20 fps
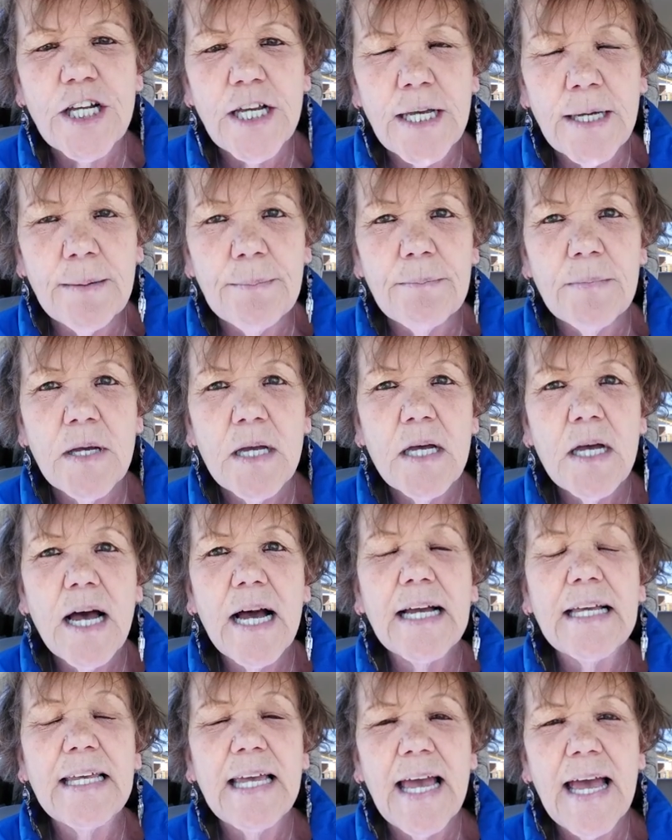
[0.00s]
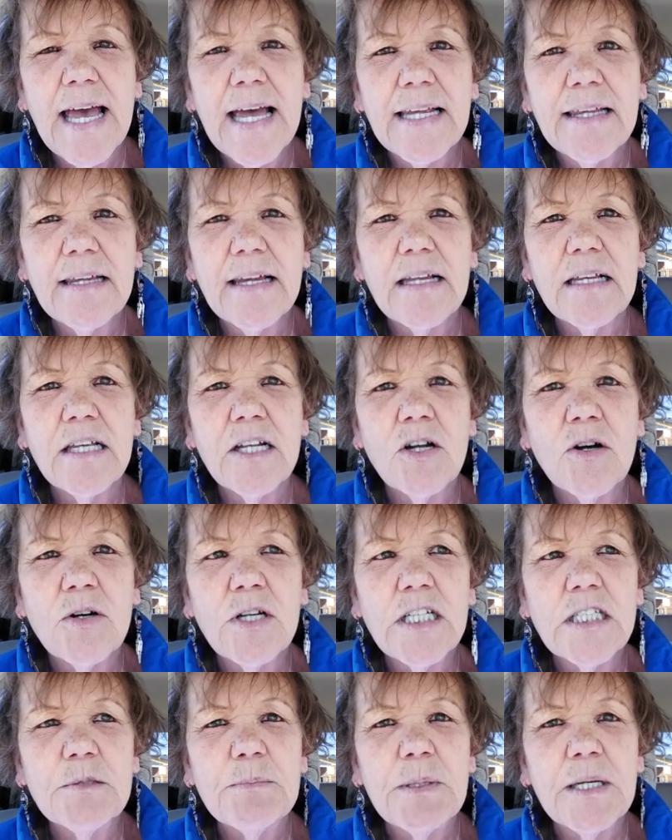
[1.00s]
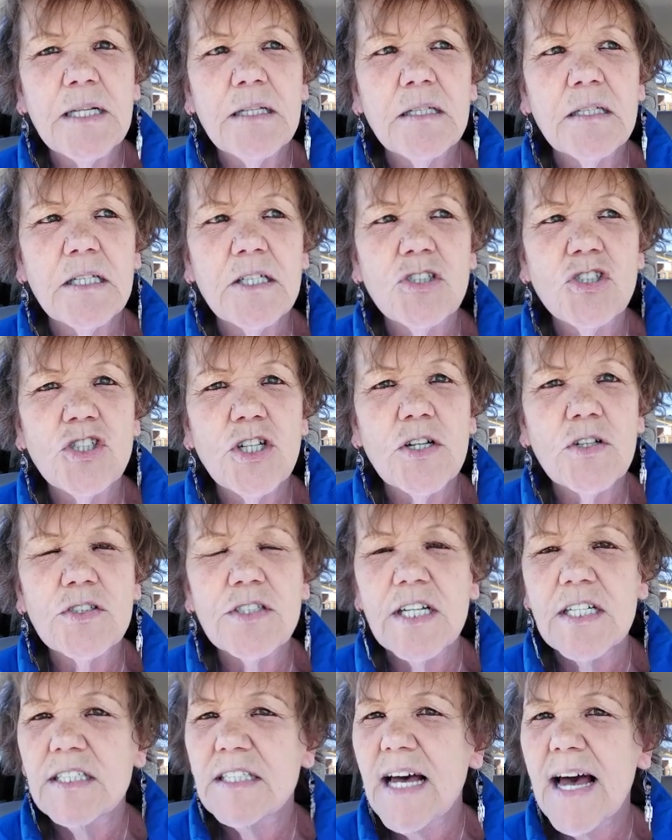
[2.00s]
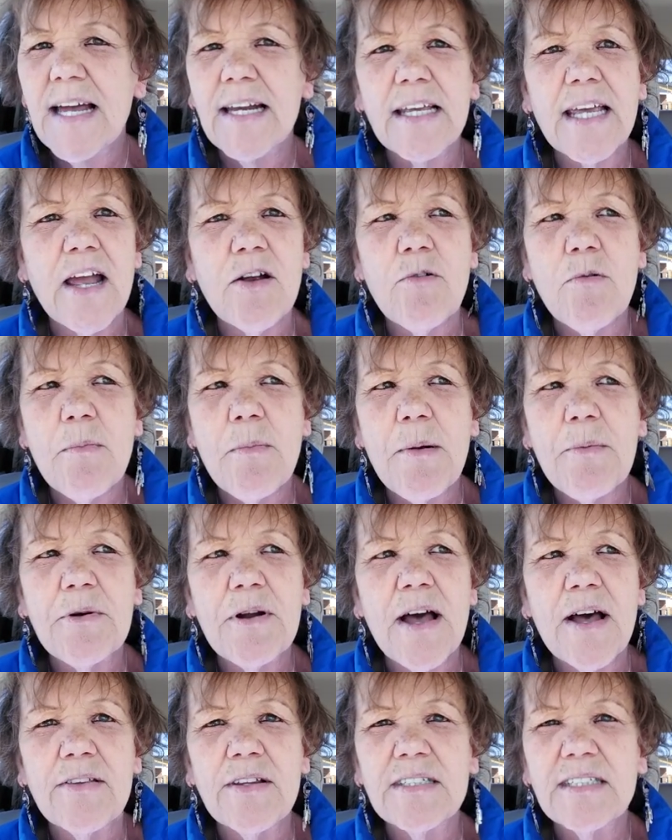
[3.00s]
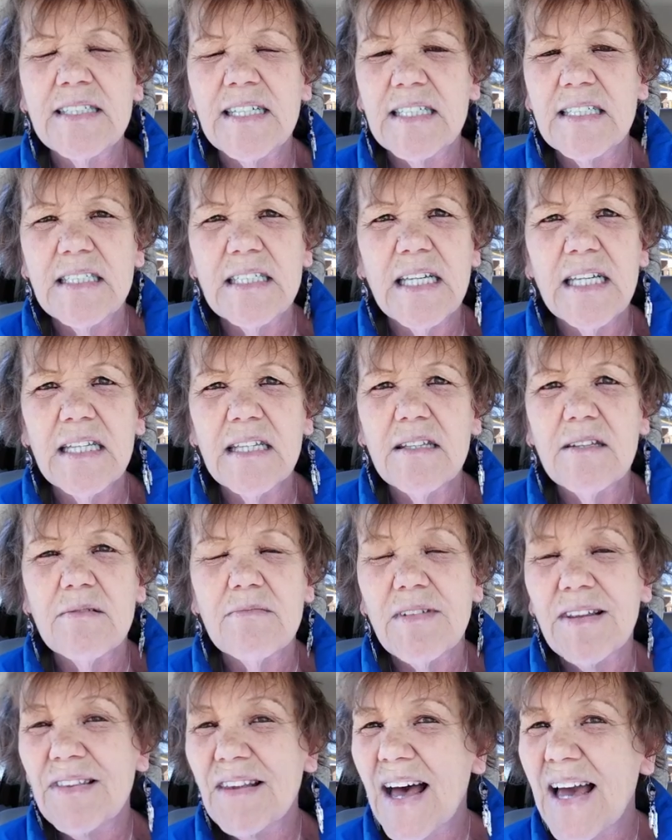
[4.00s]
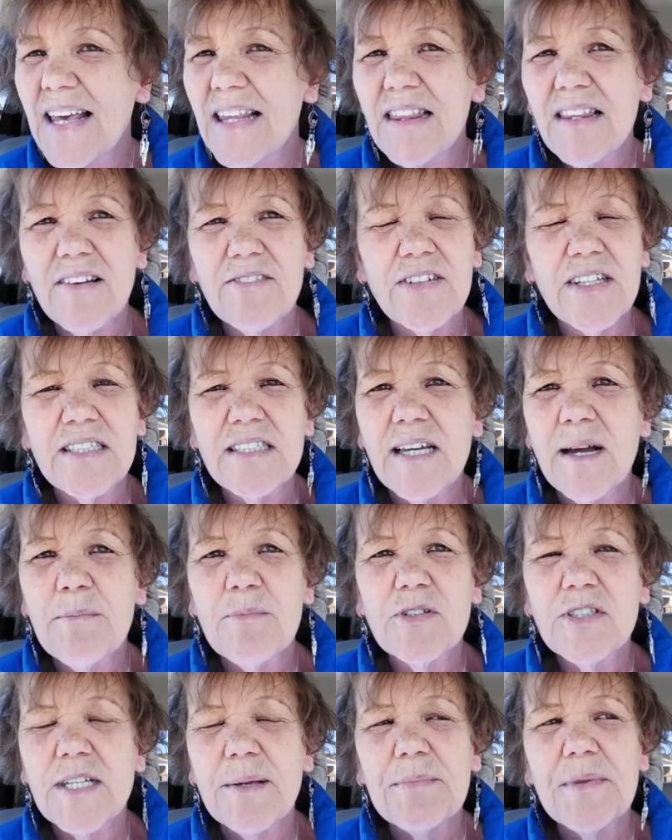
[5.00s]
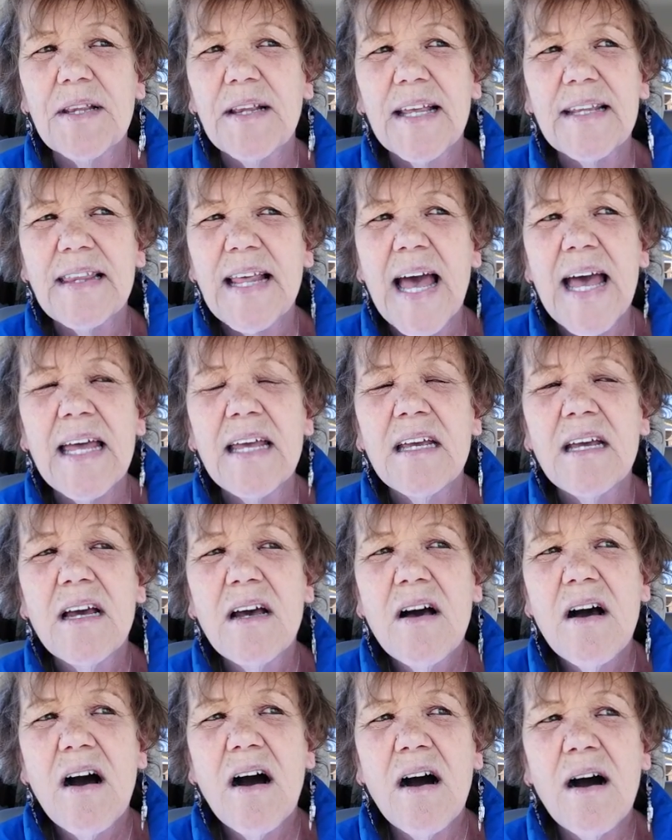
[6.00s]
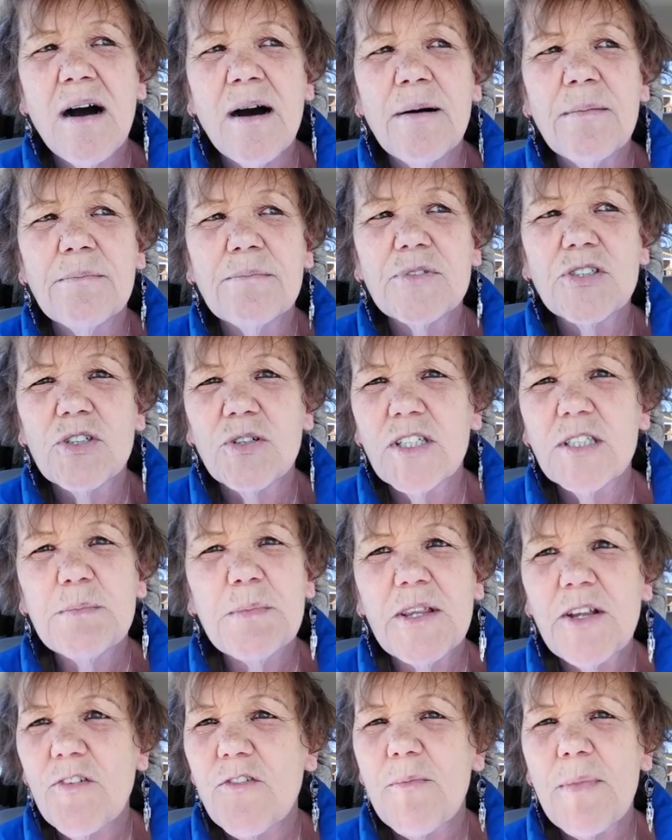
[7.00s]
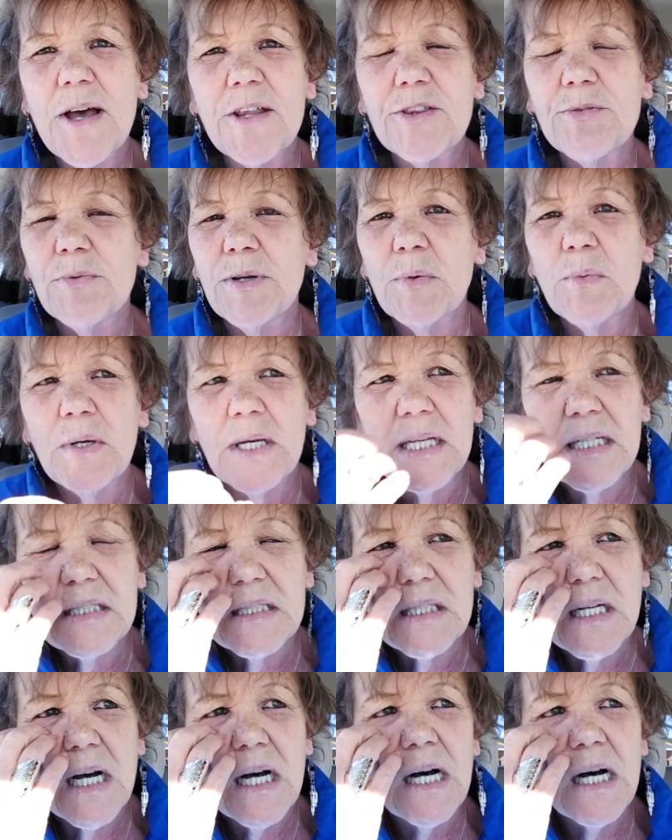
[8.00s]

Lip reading: him again. You know, he's been in jail since, I can't remember now, the 16th, the 9th of December, something like that. So he's been there for about 3 weeks.